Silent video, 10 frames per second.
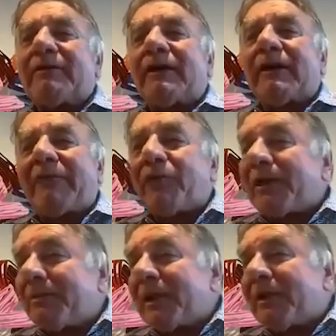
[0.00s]
have already
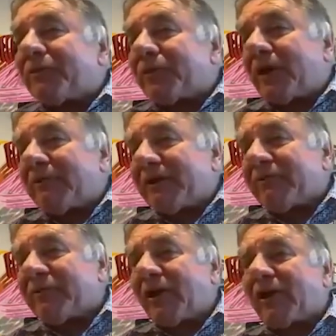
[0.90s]
been through an IVF
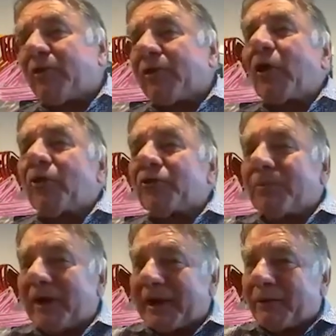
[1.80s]
cycle or are
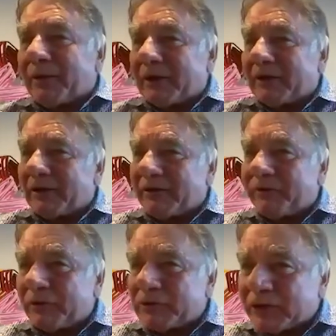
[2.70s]
contemplating one in the near
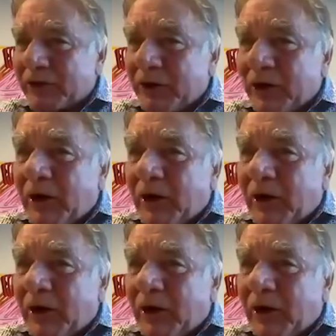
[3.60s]
future,